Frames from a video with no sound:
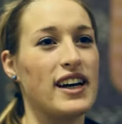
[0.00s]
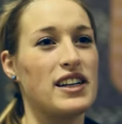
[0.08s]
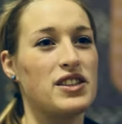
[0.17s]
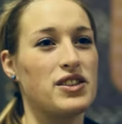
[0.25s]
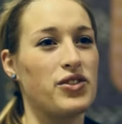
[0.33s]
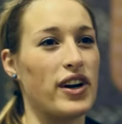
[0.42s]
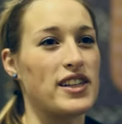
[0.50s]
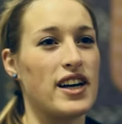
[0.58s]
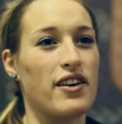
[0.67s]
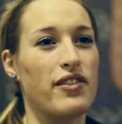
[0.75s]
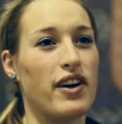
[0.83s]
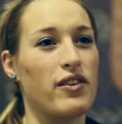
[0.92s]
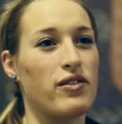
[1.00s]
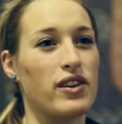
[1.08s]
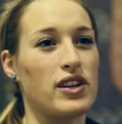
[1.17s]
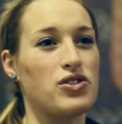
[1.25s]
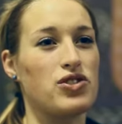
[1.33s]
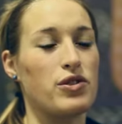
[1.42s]
it's great to have that
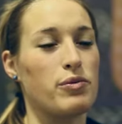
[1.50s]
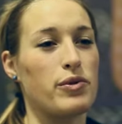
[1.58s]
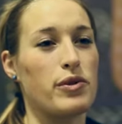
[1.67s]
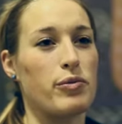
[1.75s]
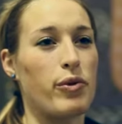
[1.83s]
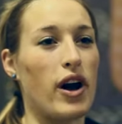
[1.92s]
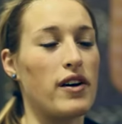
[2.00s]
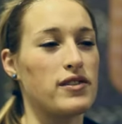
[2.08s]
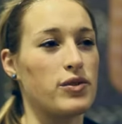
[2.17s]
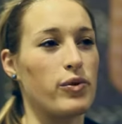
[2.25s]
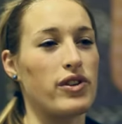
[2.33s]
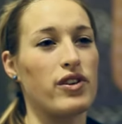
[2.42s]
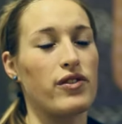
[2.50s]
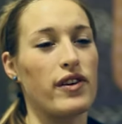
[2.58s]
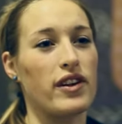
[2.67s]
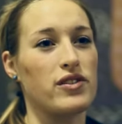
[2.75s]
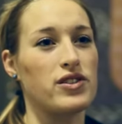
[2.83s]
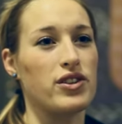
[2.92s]
relationship with the profs and with your
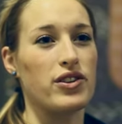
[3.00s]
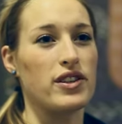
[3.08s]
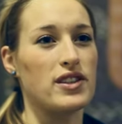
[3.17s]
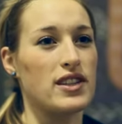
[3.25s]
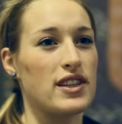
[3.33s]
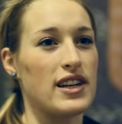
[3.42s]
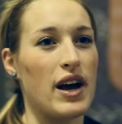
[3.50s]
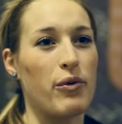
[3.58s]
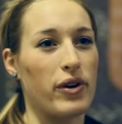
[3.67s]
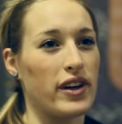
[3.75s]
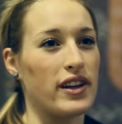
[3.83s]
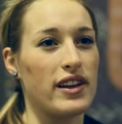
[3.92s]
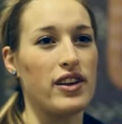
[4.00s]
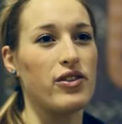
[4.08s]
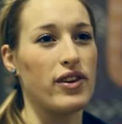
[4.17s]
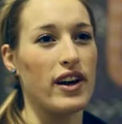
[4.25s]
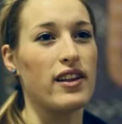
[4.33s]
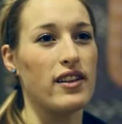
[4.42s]
fellow students and the networking that
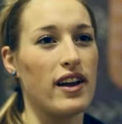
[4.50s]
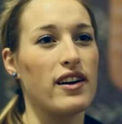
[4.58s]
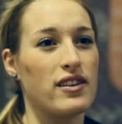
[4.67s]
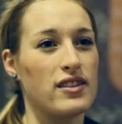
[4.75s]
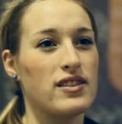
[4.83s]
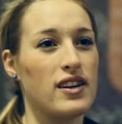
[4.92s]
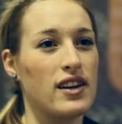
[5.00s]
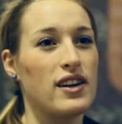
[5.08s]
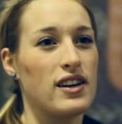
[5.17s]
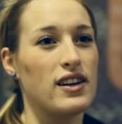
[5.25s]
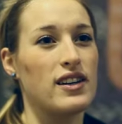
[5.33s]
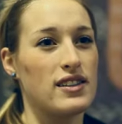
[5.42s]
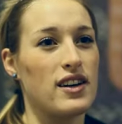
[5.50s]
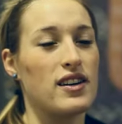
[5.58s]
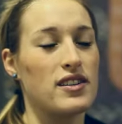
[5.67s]
you get in that is, is